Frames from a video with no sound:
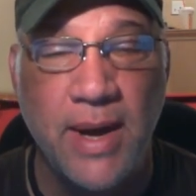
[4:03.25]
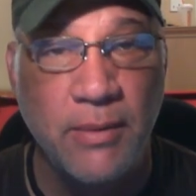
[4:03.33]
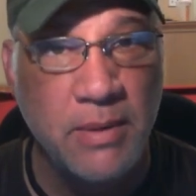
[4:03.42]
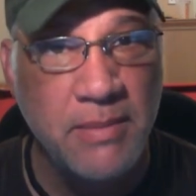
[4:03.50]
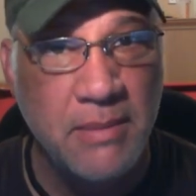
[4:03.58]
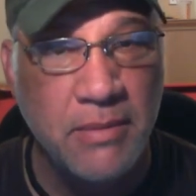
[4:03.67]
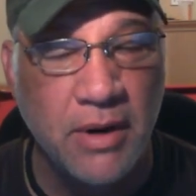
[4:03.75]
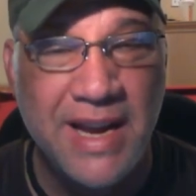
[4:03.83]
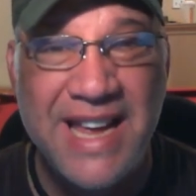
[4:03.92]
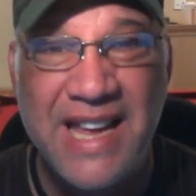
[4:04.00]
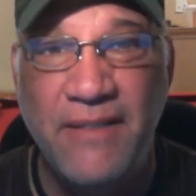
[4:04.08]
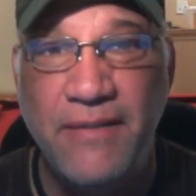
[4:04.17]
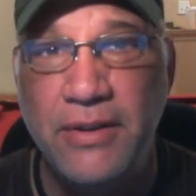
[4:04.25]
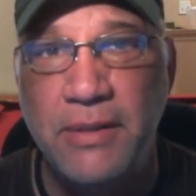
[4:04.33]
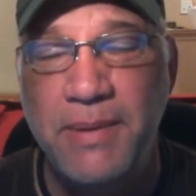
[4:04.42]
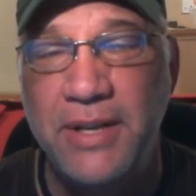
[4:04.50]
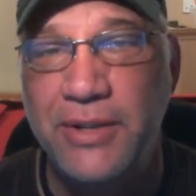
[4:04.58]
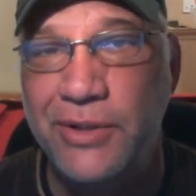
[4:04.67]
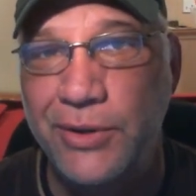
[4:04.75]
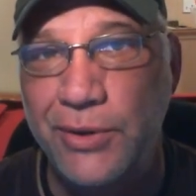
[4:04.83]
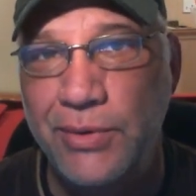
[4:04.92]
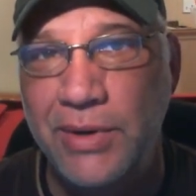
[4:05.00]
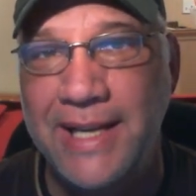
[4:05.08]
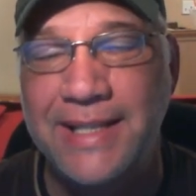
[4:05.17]
And remember, if there's a pitcher
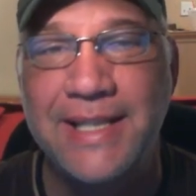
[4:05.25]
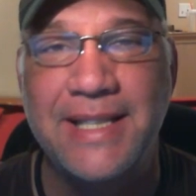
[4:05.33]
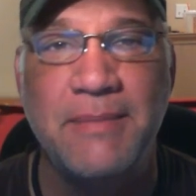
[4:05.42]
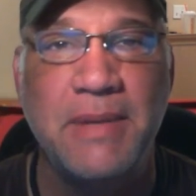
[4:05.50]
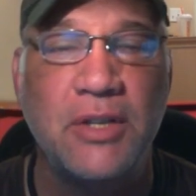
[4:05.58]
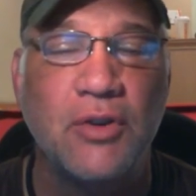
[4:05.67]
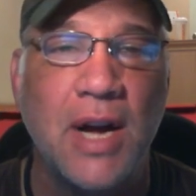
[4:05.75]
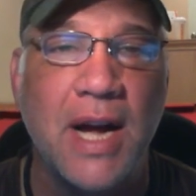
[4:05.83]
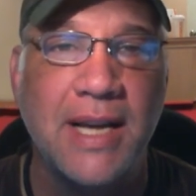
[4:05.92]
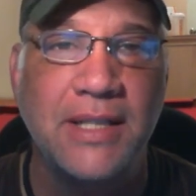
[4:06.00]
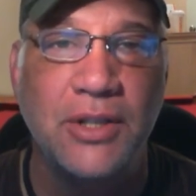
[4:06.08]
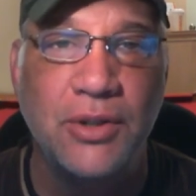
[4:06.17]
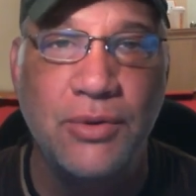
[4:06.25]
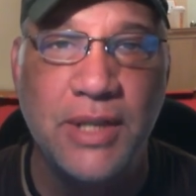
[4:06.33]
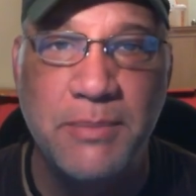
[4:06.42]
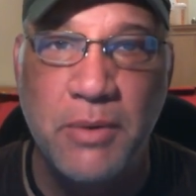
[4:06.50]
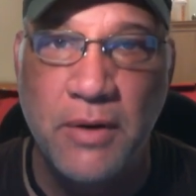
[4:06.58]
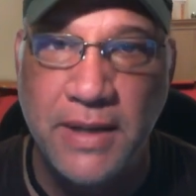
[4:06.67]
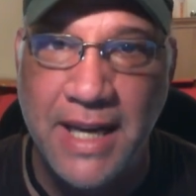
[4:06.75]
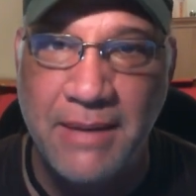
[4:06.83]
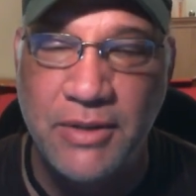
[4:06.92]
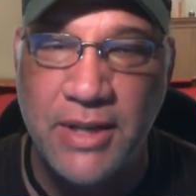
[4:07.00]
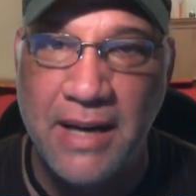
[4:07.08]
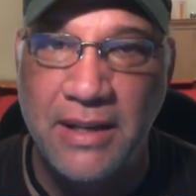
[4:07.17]
you'd like to see me try to do this perfect
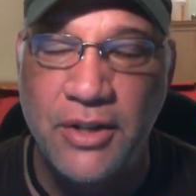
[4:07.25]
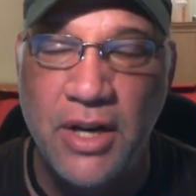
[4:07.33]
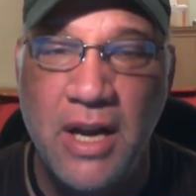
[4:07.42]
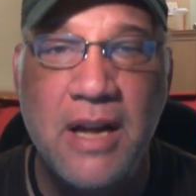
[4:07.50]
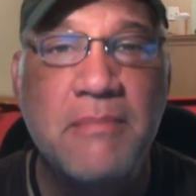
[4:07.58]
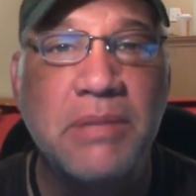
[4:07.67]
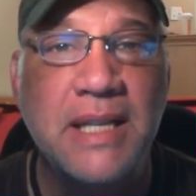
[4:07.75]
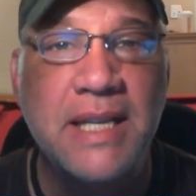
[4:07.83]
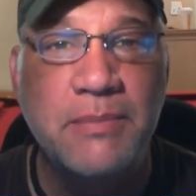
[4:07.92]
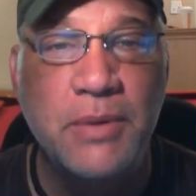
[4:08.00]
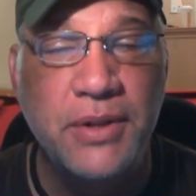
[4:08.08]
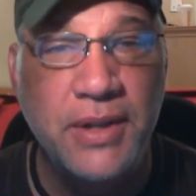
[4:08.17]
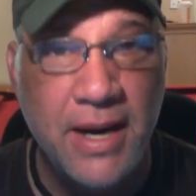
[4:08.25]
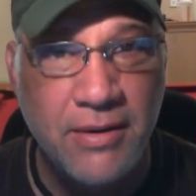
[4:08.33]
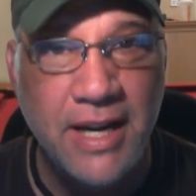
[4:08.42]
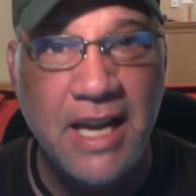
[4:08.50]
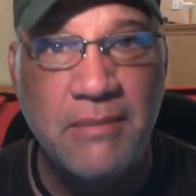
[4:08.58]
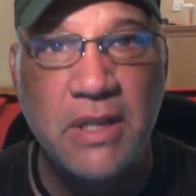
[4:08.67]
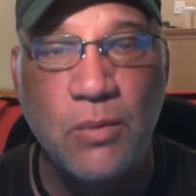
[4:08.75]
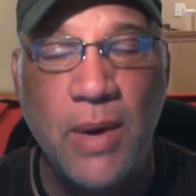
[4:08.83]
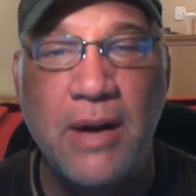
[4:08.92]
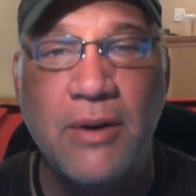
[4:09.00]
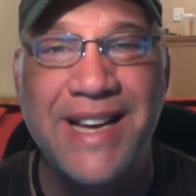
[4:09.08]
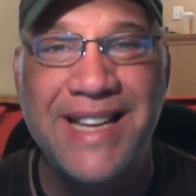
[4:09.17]
game challenge, please put their name as
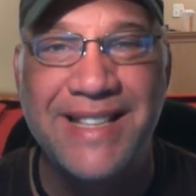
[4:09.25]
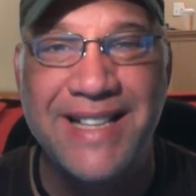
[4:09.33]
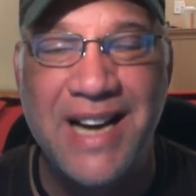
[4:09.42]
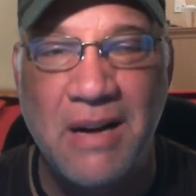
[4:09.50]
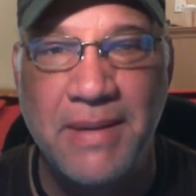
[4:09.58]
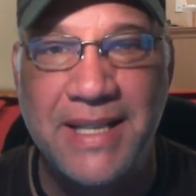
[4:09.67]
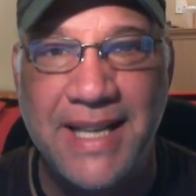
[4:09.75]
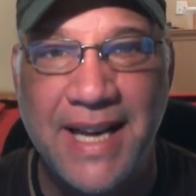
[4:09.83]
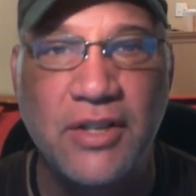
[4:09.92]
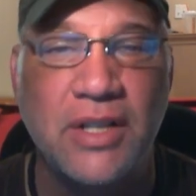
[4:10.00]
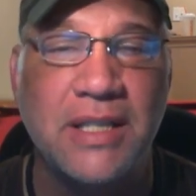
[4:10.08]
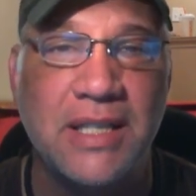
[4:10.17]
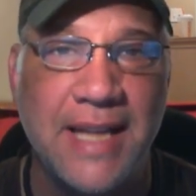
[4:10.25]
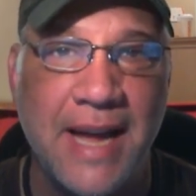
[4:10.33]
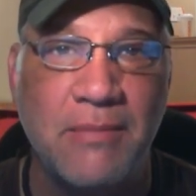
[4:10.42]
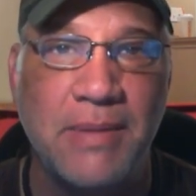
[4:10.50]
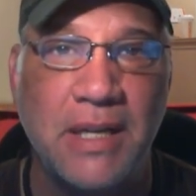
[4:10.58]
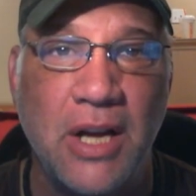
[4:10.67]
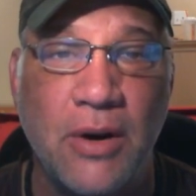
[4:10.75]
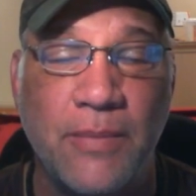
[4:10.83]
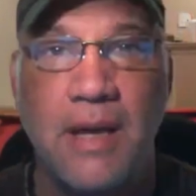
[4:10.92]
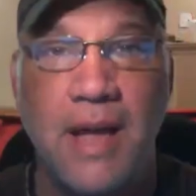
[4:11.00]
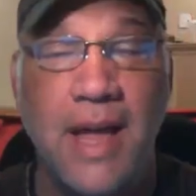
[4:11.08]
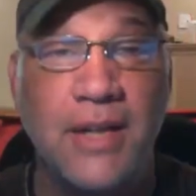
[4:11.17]
well in the comment sections down
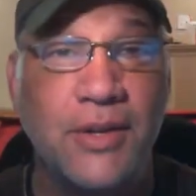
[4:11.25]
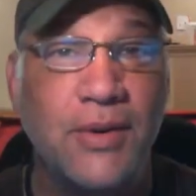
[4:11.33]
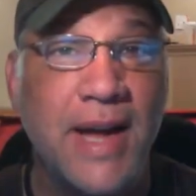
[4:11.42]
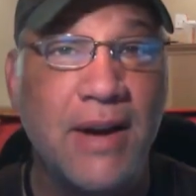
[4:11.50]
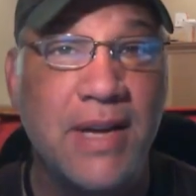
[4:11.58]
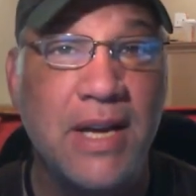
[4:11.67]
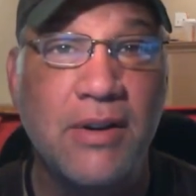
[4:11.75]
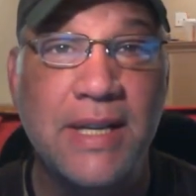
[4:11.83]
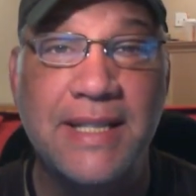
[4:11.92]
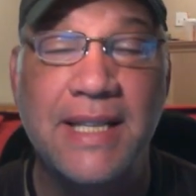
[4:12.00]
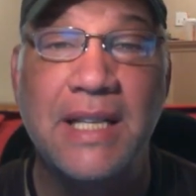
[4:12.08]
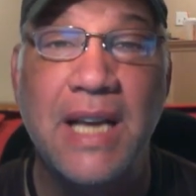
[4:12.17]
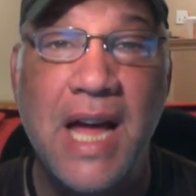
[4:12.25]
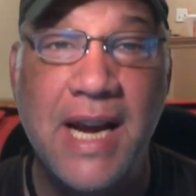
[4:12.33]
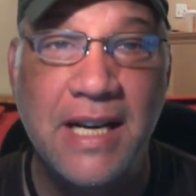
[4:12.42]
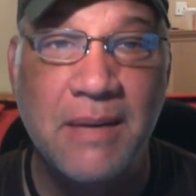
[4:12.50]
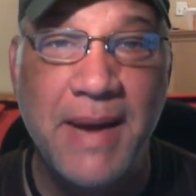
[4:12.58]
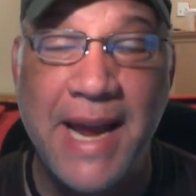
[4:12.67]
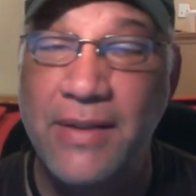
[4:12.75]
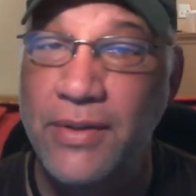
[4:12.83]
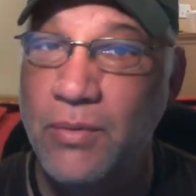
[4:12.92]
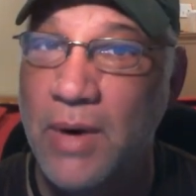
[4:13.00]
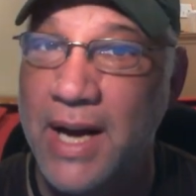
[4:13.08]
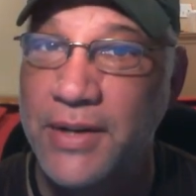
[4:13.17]
below. And so now here is the lineup and
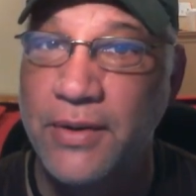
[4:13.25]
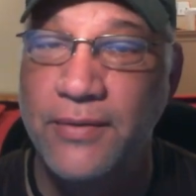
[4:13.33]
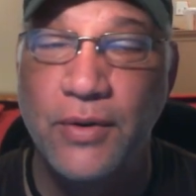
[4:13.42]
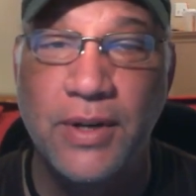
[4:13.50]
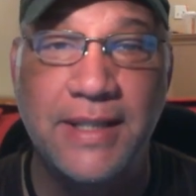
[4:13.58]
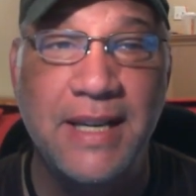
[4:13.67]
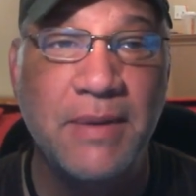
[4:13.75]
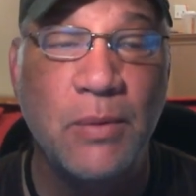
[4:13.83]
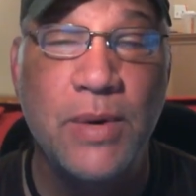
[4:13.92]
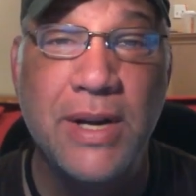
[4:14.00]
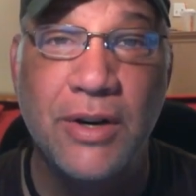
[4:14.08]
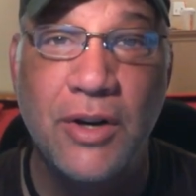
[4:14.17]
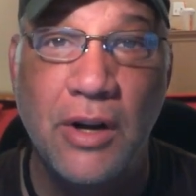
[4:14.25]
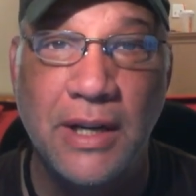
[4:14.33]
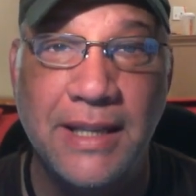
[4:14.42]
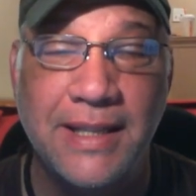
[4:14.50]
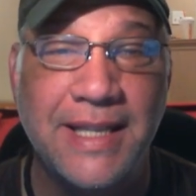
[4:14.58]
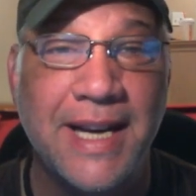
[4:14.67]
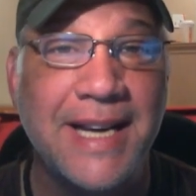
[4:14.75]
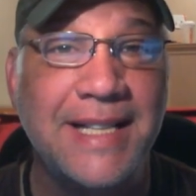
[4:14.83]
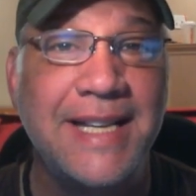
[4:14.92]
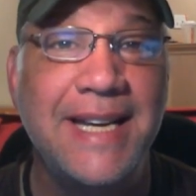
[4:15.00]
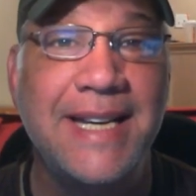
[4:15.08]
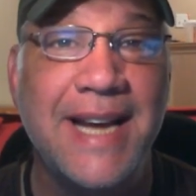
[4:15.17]
the roster for a team that we are calling the
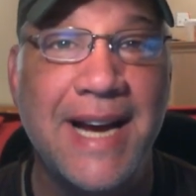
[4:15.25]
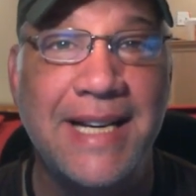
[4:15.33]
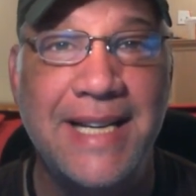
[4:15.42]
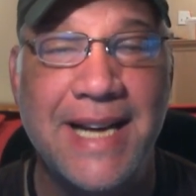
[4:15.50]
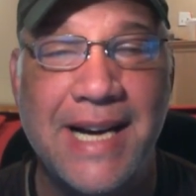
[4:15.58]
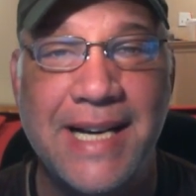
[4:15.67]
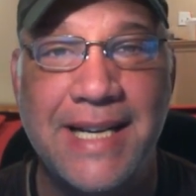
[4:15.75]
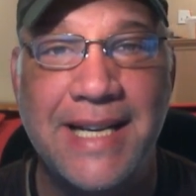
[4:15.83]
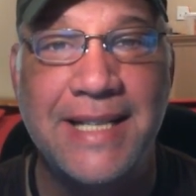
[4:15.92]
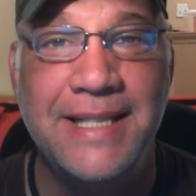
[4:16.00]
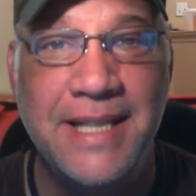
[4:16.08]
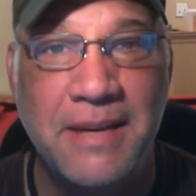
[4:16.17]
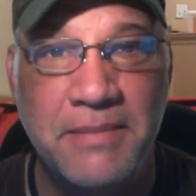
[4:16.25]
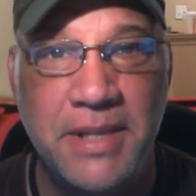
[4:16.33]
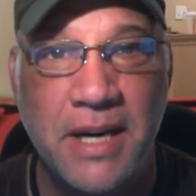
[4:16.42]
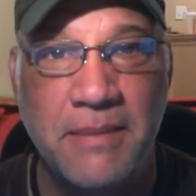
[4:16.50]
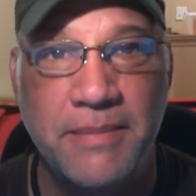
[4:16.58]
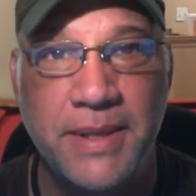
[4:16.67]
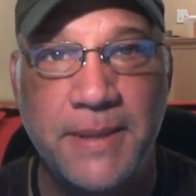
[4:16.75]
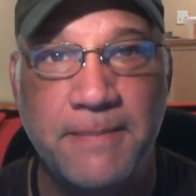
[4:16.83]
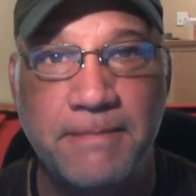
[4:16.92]
nineteen ninety-nine Dum Dums.